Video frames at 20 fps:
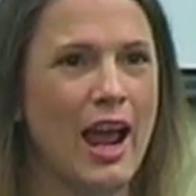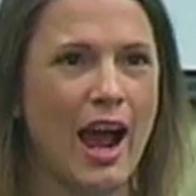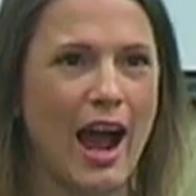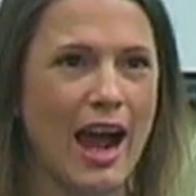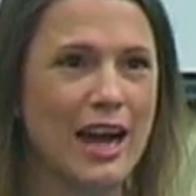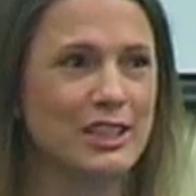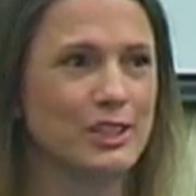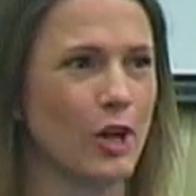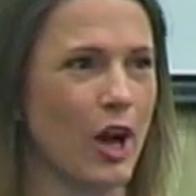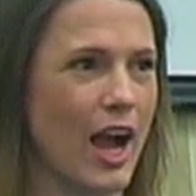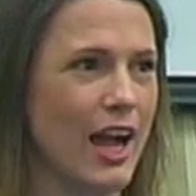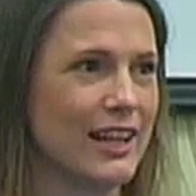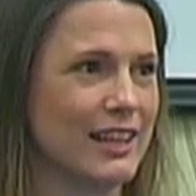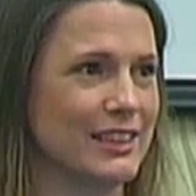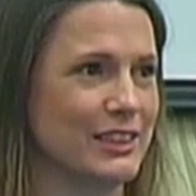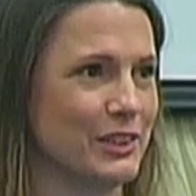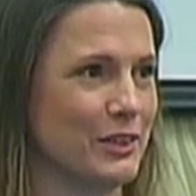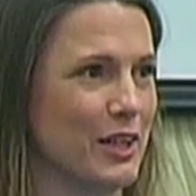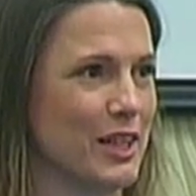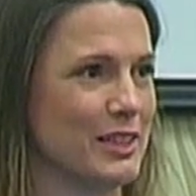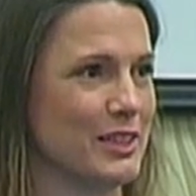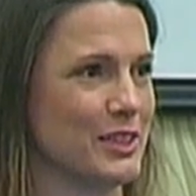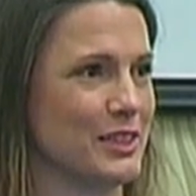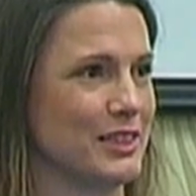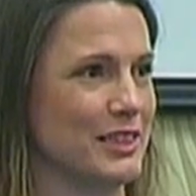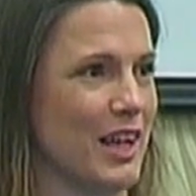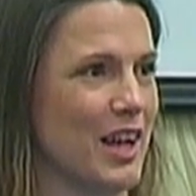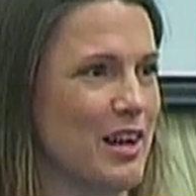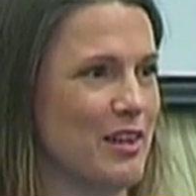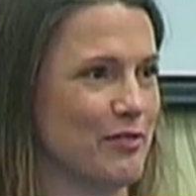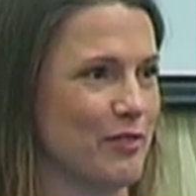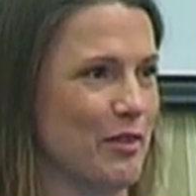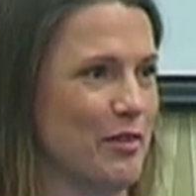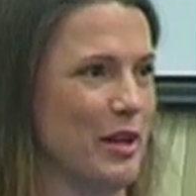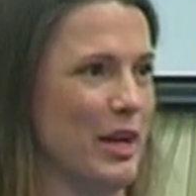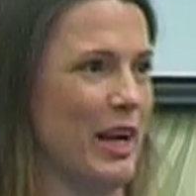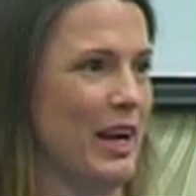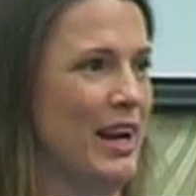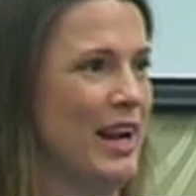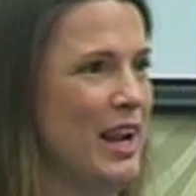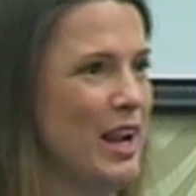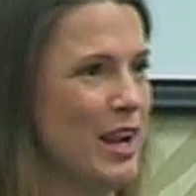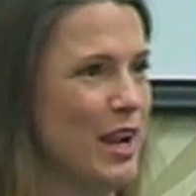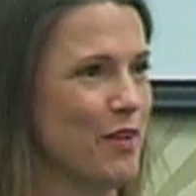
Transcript: I try to do other stuff. I mean,